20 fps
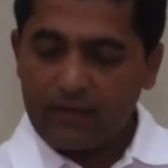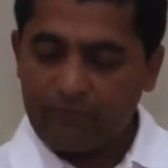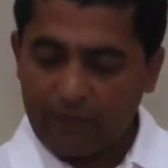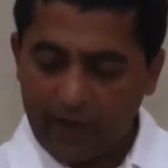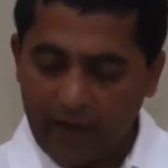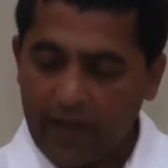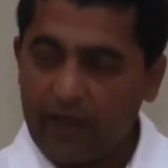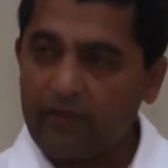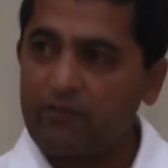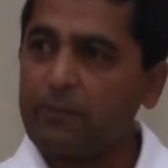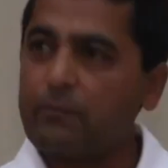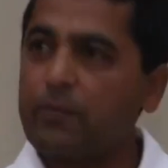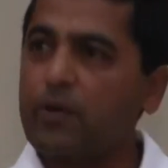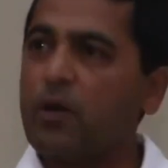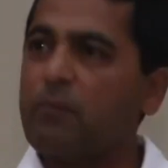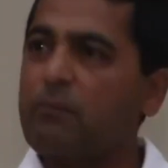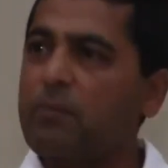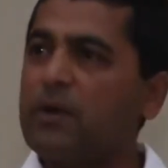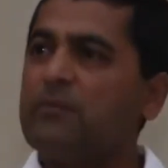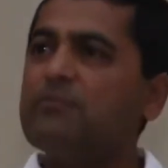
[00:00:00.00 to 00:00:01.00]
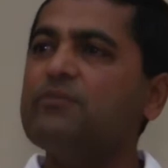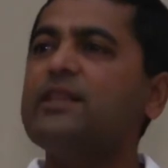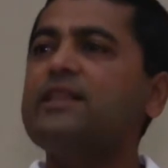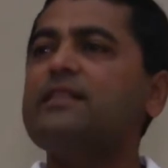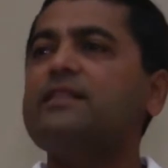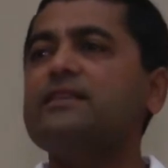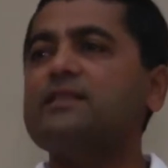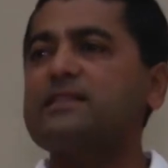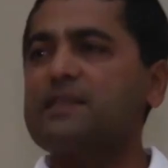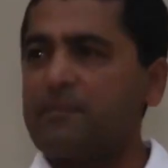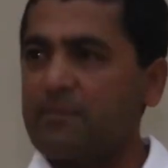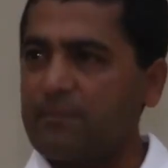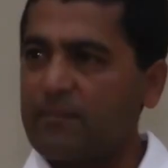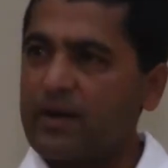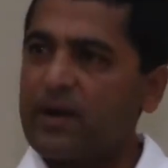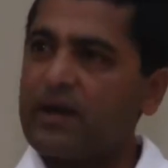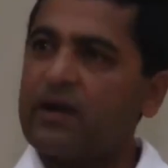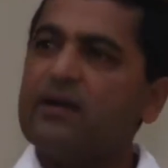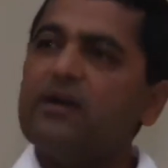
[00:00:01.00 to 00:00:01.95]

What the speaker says: If I have a problem with some